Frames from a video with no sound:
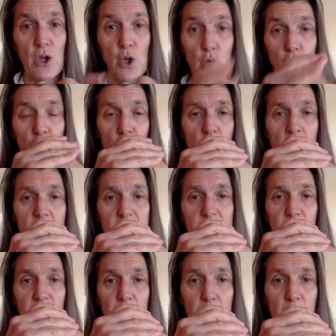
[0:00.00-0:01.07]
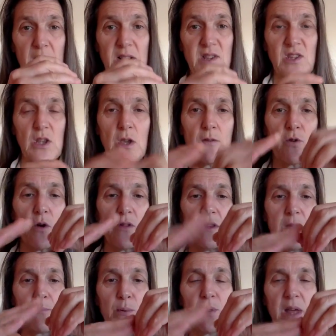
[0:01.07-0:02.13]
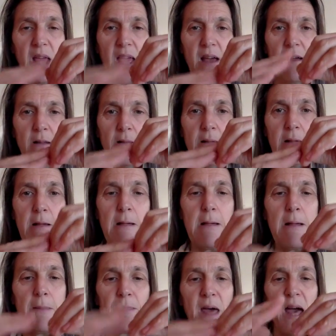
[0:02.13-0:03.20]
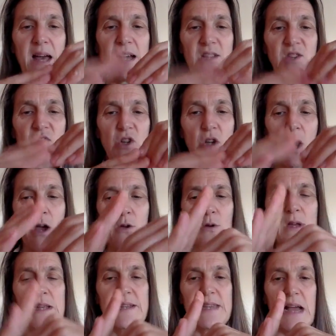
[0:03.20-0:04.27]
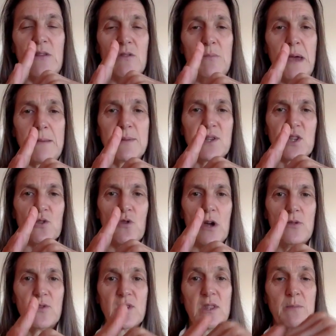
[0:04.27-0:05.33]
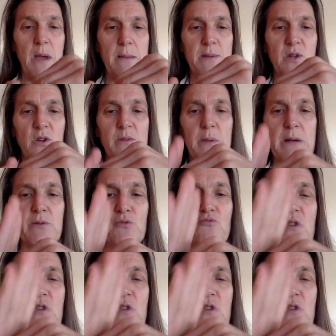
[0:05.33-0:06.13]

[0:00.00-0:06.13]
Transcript: a good grasp of the breast. So you've got the nipple here, that has to go down the baby's throat. So the baby's got to be able to